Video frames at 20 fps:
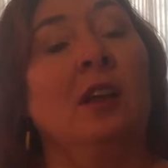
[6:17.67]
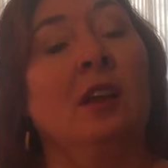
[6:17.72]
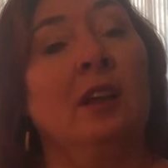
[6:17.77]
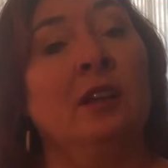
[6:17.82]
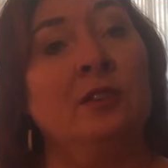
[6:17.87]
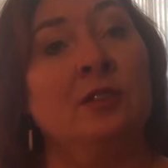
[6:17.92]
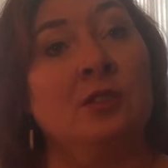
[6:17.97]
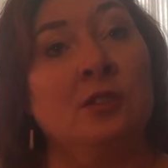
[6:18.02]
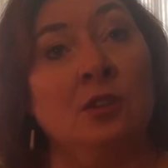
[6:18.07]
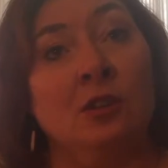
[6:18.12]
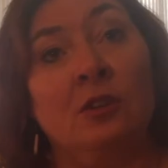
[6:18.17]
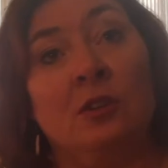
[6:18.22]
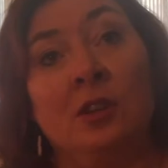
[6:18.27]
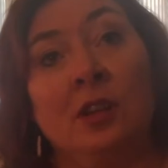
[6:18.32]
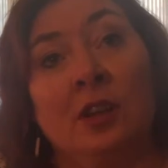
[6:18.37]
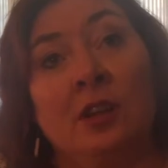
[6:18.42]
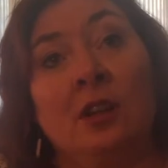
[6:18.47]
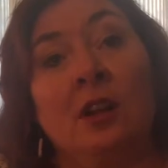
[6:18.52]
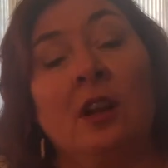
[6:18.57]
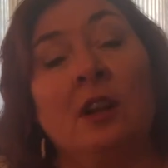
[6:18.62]
And
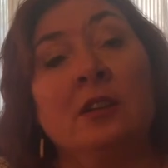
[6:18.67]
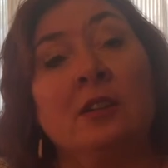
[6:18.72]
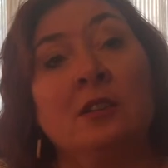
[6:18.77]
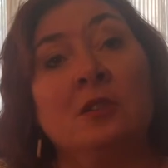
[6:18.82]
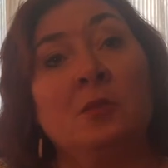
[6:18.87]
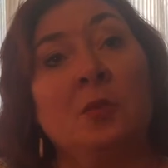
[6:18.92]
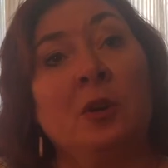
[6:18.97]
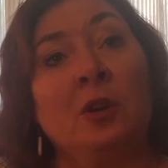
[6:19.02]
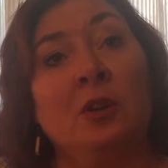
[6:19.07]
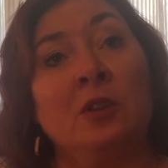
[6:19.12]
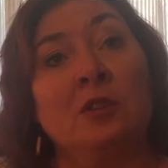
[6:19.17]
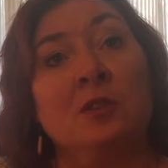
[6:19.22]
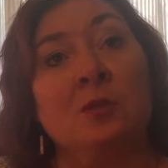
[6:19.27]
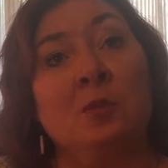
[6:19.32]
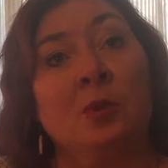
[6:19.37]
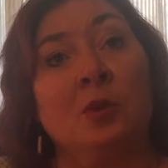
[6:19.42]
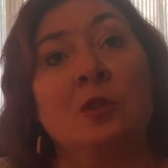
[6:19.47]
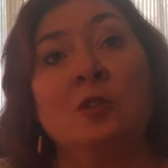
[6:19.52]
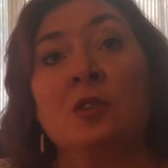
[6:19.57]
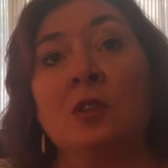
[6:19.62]
certainly an unexperienced
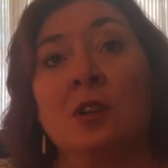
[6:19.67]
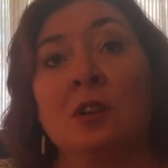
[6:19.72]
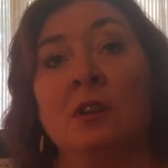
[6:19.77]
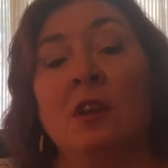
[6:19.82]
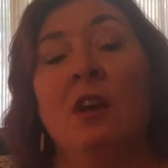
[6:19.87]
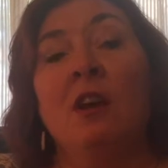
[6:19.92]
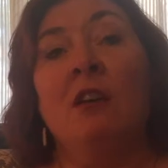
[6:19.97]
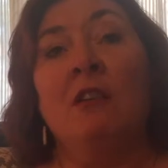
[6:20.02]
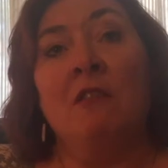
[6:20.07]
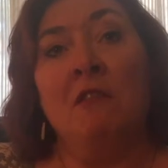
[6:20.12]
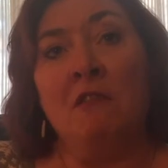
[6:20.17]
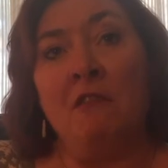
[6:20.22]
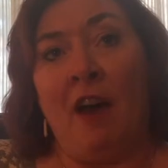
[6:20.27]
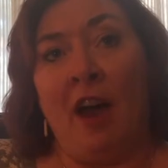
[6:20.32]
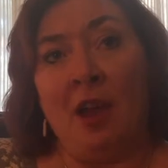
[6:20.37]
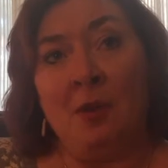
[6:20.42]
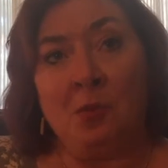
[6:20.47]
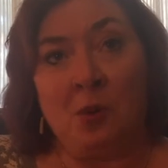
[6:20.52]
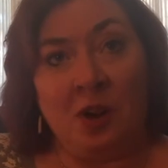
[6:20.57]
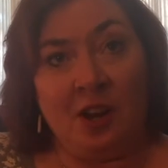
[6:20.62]
person
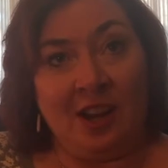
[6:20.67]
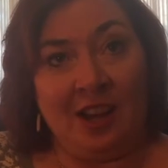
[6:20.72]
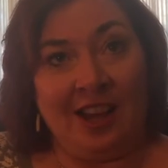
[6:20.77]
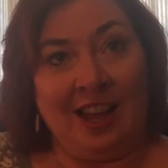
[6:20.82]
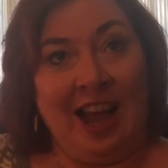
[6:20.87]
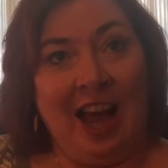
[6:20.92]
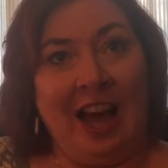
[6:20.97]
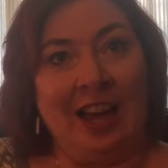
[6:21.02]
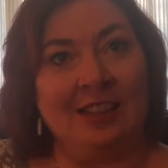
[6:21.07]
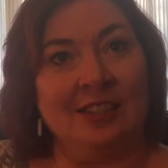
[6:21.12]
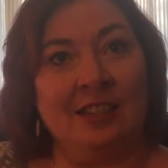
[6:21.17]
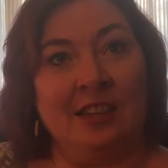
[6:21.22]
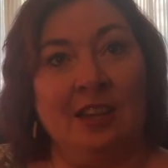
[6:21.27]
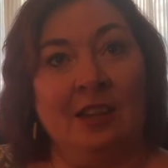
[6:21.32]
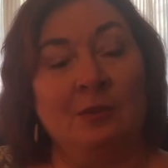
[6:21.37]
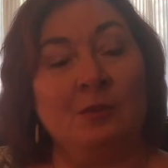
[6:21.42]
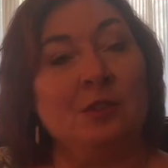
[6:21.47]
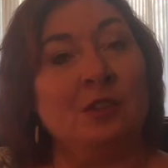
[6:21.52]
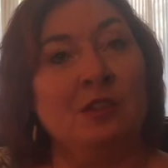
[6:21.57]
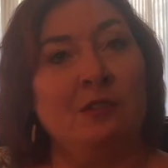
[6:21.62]
vibrating God
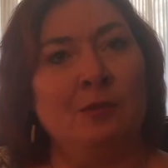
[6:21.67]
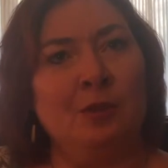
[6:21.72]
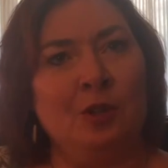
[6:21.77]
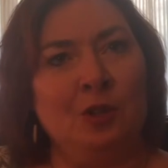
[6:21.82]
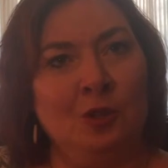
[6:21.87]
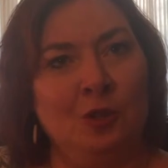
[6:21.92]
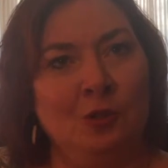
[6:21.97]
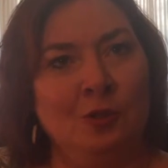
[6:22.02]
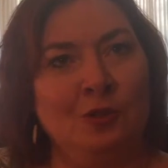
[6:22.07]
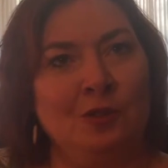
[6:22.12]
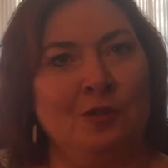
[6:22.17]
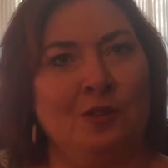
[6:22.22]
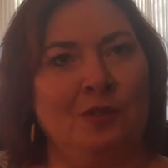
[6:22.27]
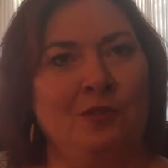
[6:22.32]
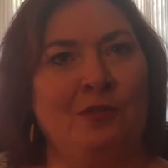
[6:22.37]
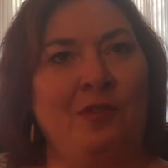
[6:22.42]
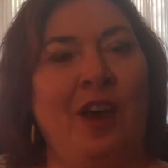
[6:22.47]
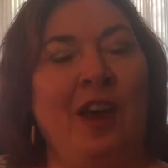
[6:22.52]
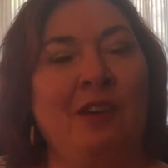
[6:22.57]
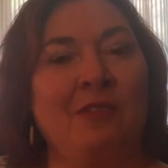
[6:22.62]
names that have been used for
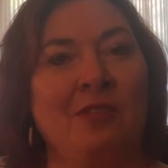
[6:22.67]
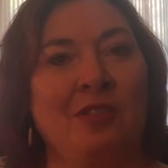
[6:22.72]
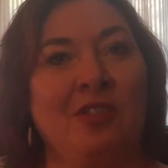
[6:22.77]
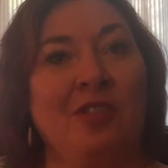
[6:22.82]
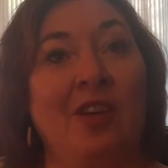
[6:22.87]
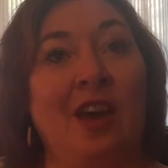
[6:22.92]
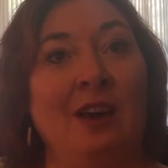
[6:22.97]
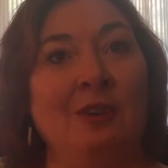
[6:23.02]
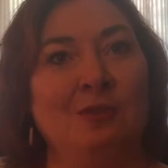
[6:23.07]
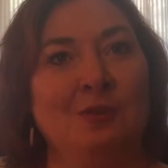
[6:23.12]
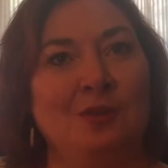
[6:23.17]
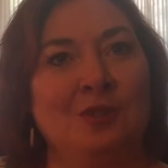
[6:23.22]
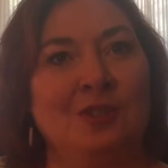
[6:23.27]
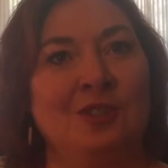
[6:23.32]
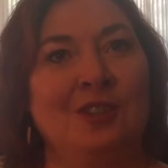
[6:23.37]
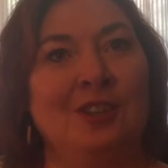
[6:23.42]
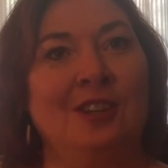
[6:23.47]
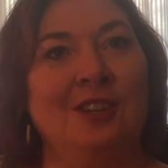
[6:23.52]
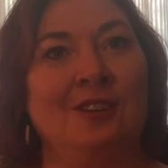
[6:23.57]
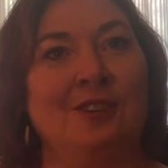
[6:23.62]
5,000
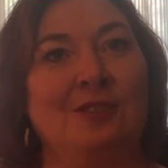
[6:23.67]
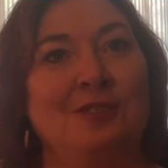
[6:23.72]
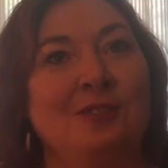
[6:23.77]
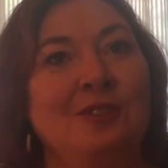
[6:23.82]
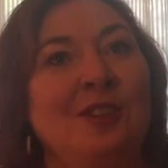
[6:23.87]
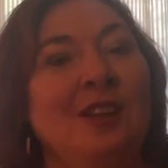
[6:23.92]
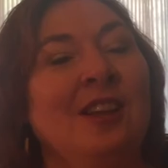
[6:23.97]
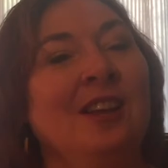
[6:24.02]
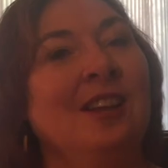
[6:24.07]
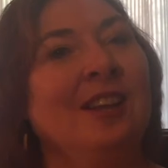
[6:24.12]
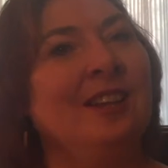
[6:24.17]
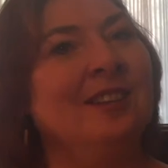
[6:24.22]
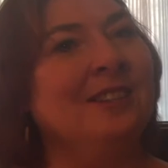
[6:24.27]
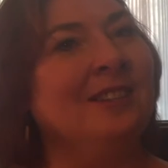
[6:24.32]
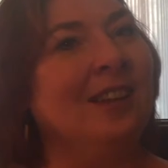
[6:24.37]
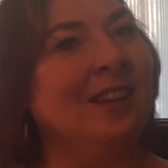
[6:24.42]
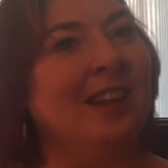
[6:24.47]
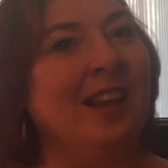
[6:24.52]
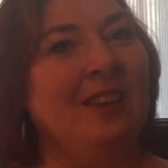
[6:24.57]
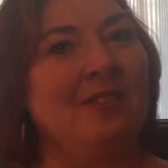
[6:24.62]
years is
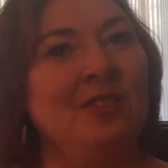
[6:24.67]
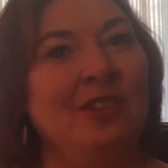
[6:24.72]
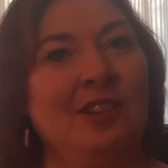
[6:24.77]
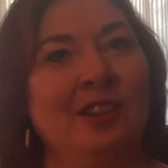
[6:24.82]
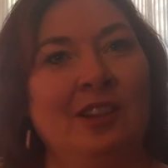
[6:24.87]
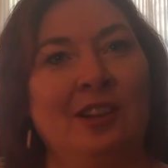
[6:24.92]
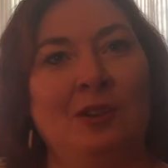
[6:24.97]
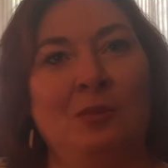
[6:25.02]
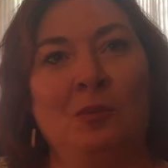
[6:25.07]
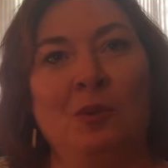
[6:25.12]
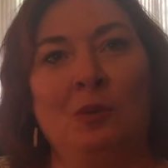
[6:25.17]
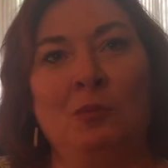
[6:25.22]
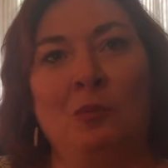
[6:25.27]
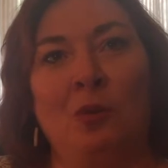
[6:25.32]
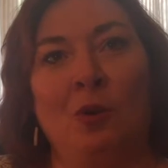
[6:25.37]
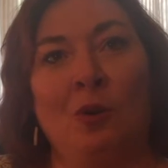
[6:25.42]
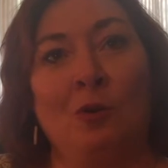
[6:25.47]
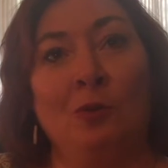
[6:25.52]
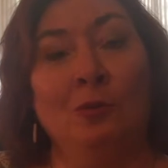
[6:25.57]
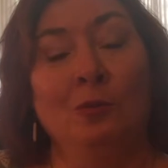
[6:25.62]
going to have a little bit
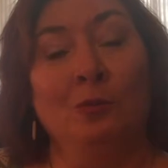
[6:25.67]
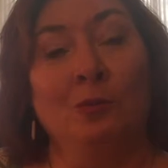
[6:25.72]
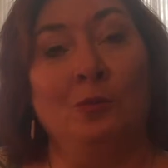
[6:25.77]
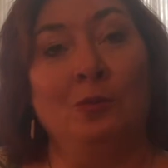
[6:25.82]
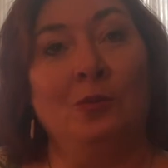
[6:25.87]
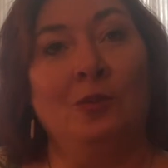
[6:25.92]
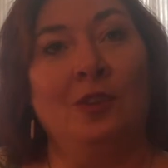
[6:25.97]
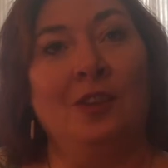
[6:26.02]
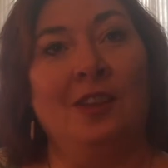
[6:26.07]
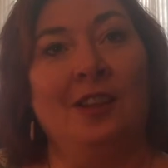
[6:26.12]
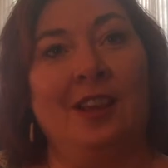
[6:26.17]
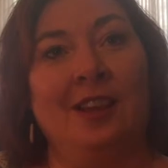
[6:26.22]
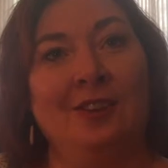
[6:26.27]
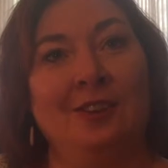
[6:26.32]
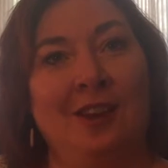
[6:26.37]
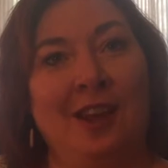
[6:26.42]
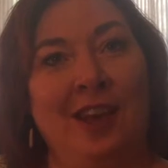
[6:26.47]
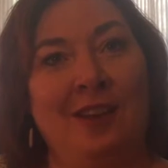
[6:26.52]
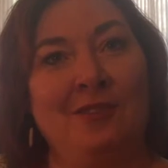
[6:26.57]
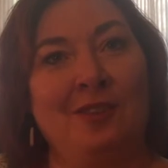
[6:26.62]
more oomph than they
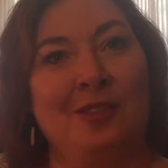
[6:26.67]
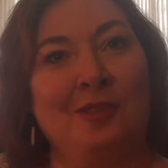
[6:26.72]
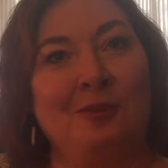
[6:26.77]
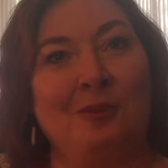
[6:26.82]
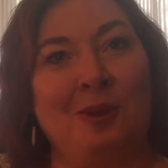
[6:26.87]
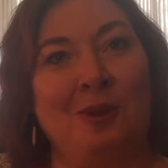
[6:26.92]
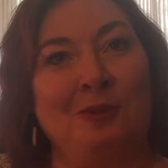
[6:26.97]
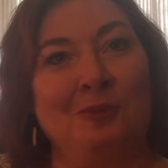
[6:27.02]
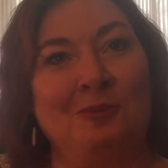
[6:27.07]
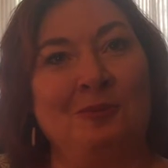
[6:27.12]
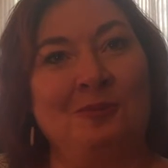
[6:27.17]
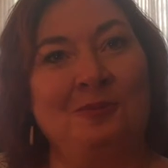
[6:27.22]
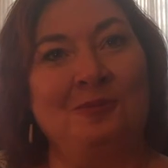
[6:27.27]
could have on their own.